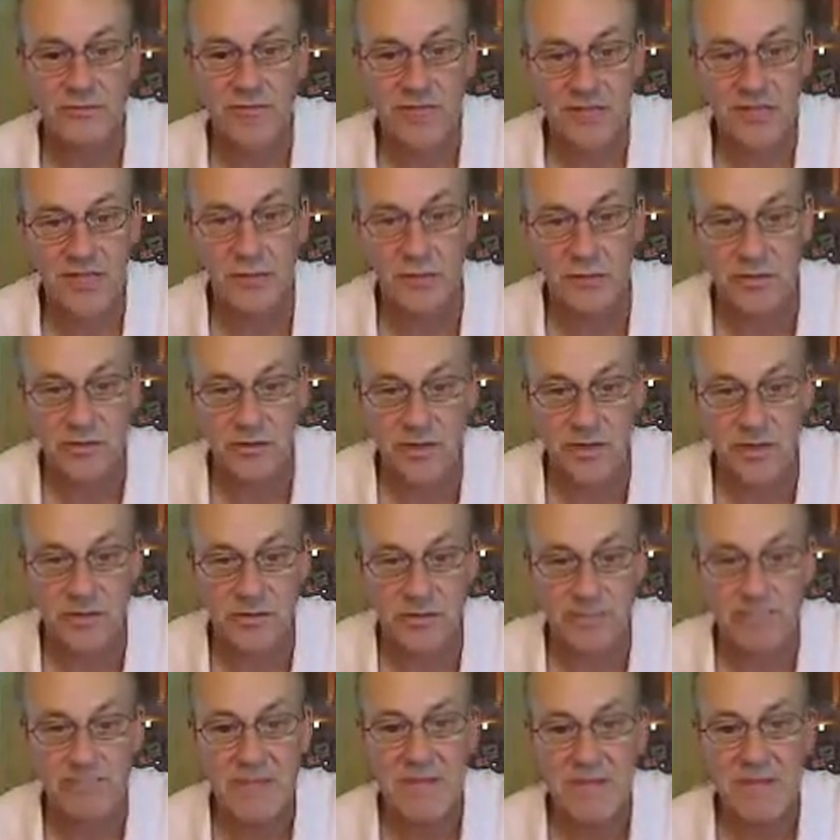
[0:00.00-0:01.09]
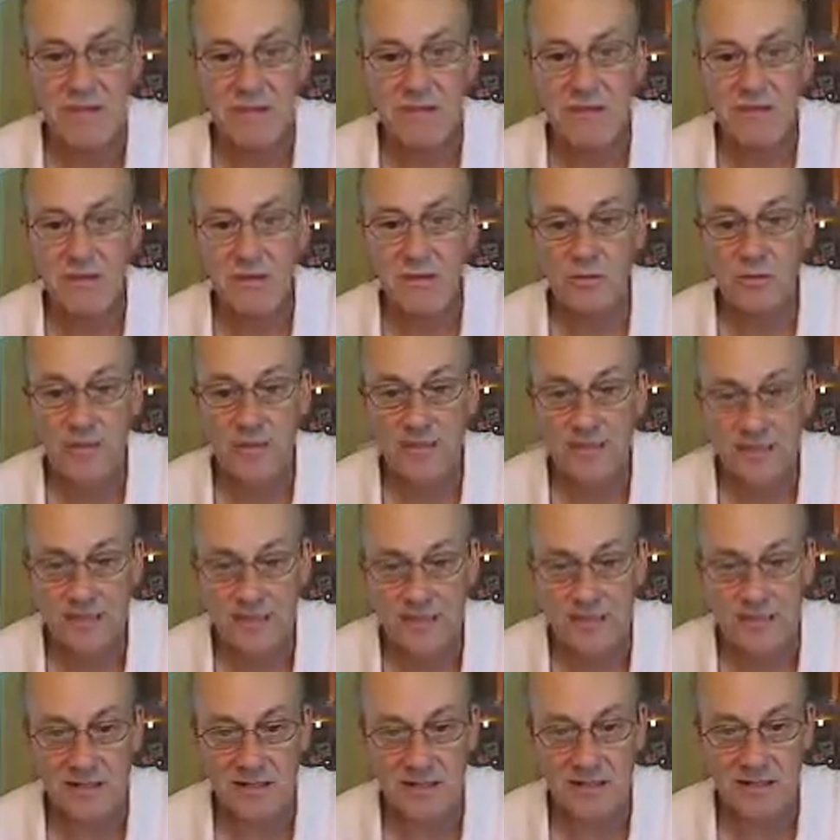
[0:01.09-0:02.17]
to export sales. So they
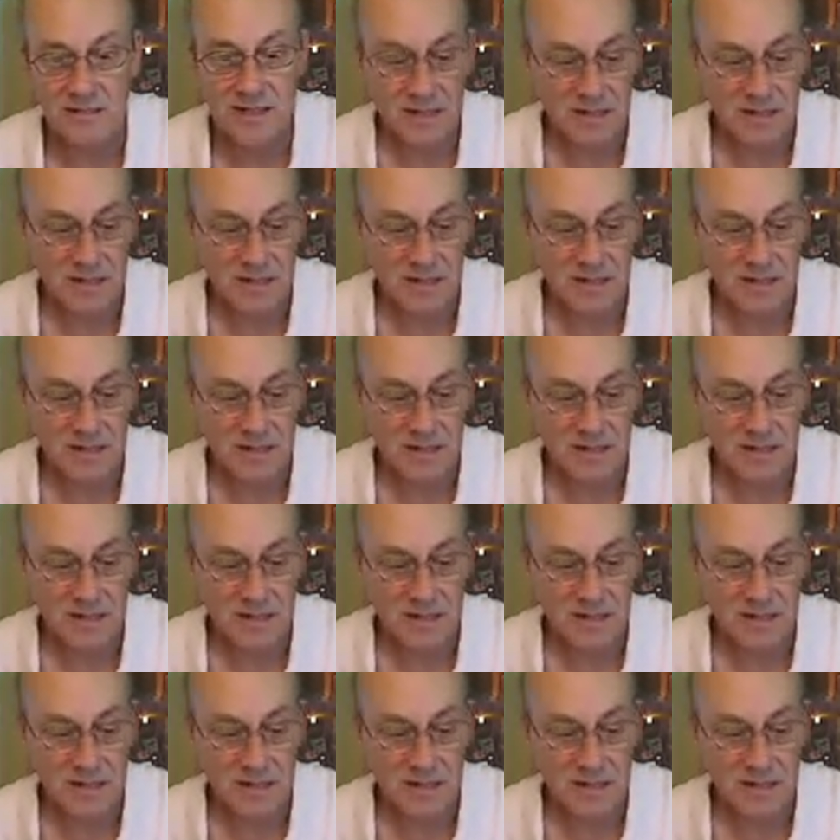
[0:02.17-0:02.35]
listened.